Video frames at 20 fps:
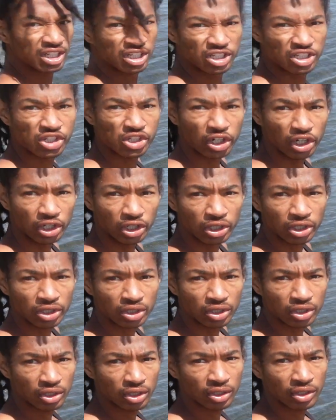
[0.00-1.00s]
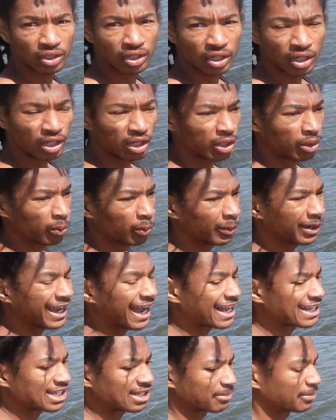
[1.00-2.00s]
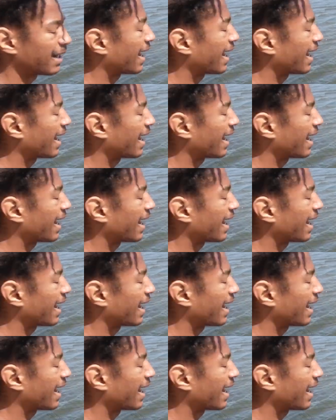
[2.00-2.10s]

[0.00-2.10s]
So we got some